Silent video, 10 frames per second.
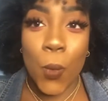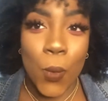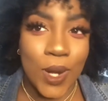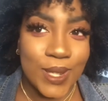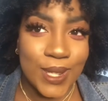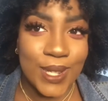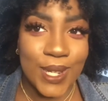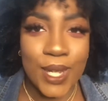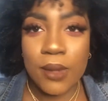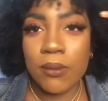What's
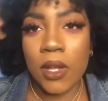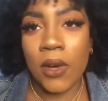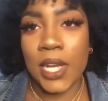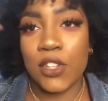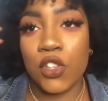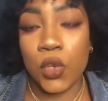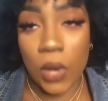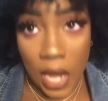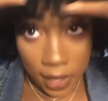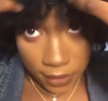good? Okay,
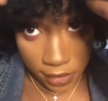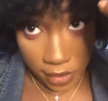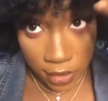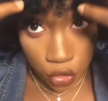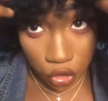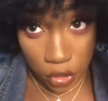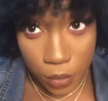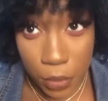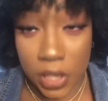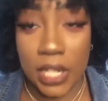so obviously, just
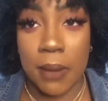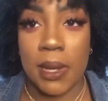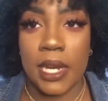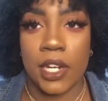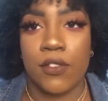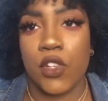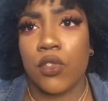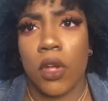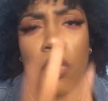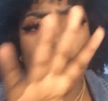from looking at my hair, first
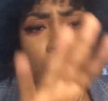of all,